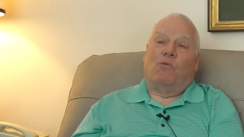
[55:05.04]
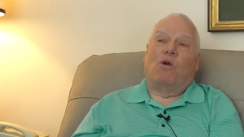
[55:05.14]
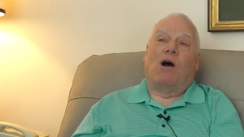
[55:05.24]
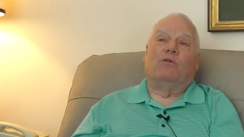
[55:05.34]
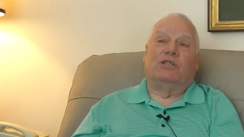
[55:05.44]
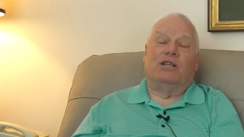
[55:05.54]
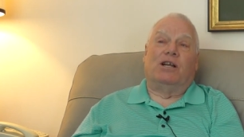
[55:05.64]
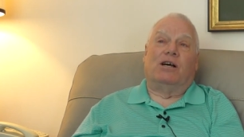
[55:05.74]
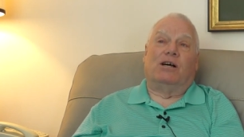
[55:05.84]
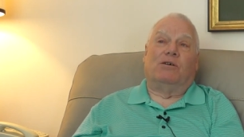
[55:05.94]
when I was in
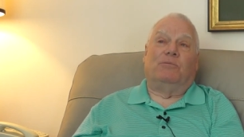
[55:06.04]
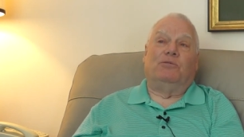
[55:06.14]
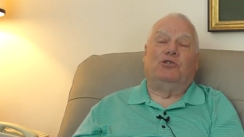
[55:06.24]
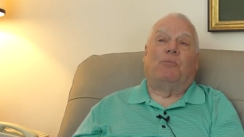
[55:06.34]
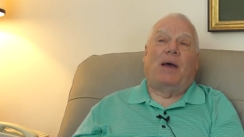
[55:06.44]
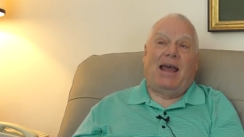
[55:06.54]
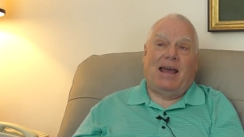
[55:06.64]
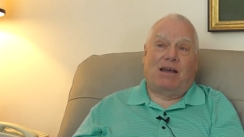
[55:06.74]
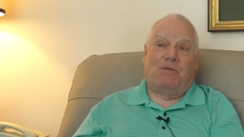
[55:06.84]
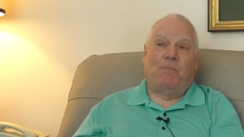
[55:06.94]
uh,
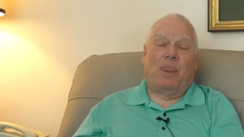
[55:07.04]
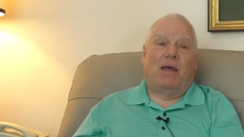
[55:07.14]
Japan,